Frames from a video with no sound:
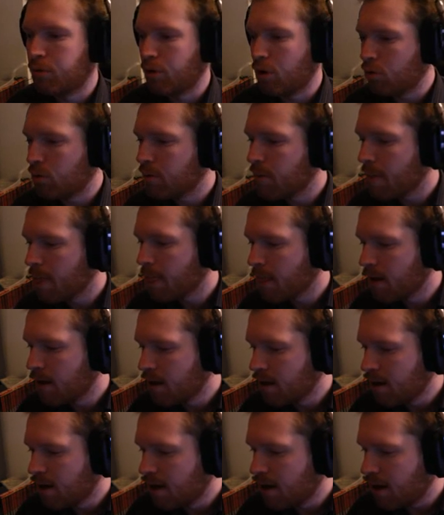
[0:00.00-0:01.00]
Pro.
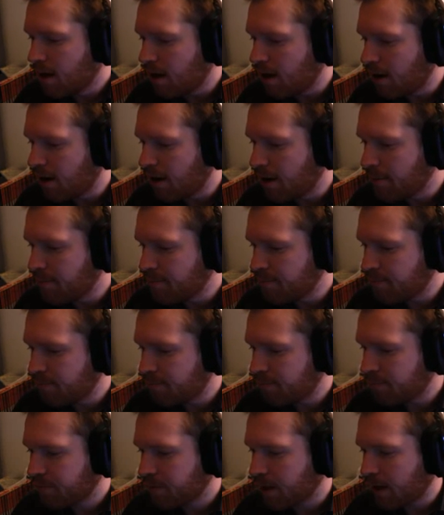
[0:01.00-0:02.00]

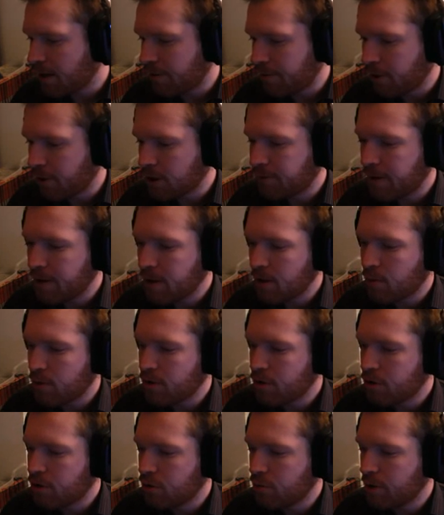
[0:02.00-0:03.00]
And the first thing you
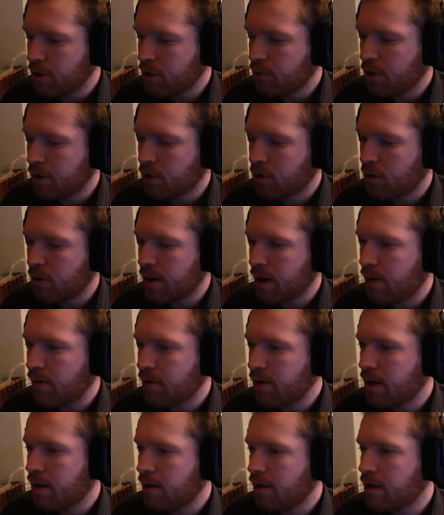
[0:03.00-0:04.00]
want to do is you want to go
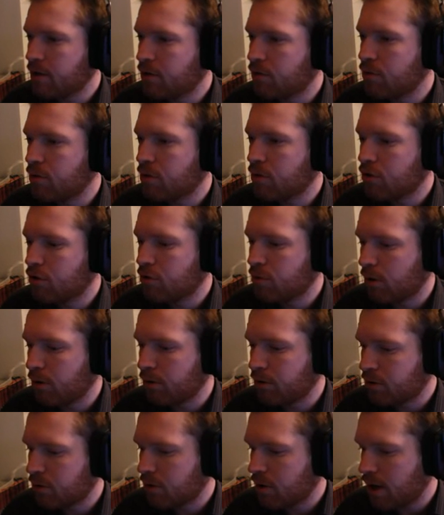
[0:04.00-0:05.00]
down here into your
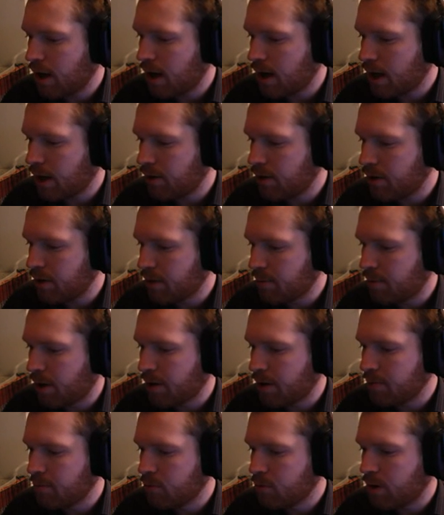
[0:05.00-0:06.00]
controls, and down here at the
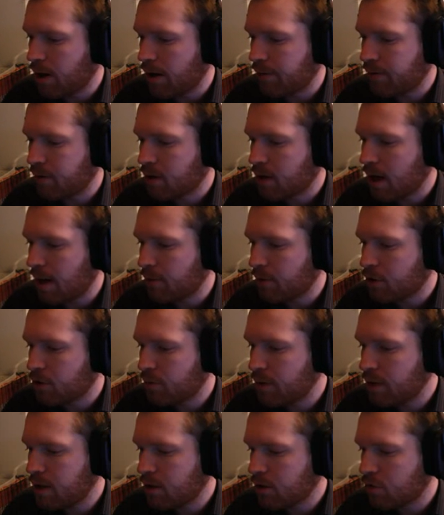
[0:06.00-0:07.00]
bottom you have the camera
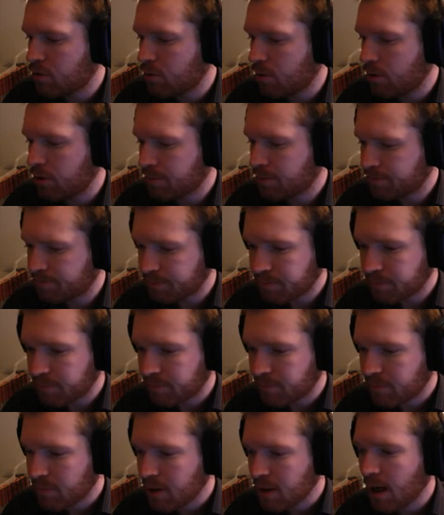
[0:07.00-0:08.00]
suite controls.
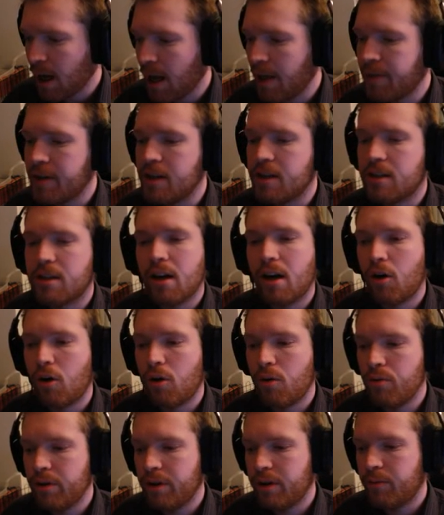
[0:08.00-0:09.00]
And these are
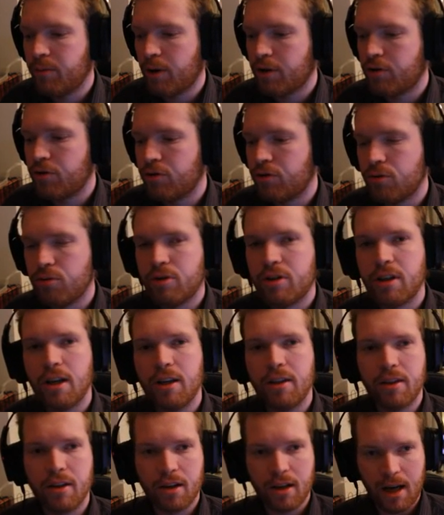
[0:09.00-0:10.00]
only what you use
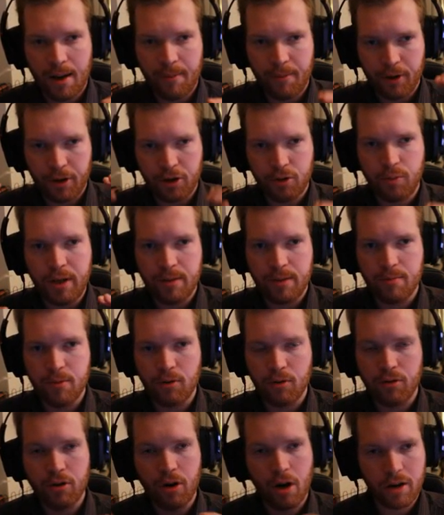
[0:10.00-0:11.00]
in the camera suite
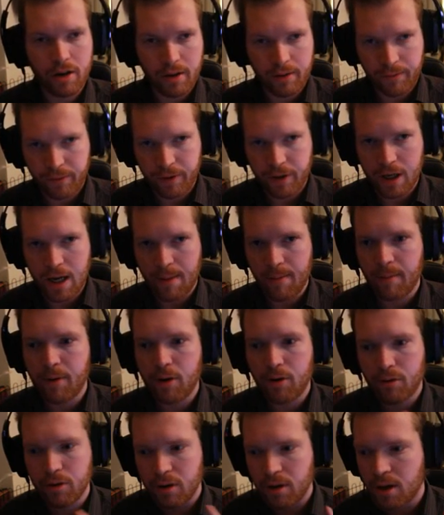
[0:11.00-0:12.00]
mode, not the free camera
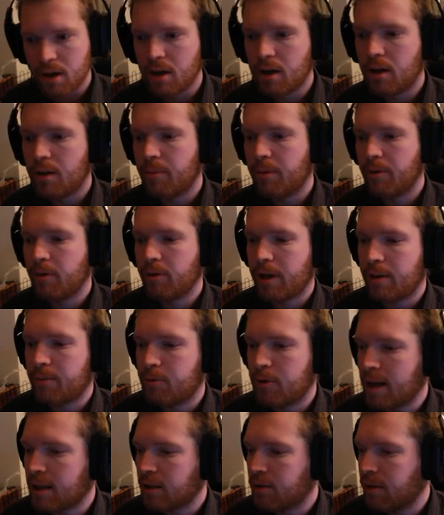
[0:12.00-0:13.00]
mode. But we'll
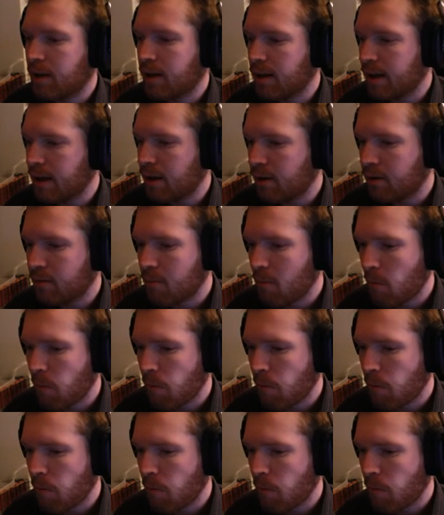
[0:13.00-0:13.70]
get back to that later.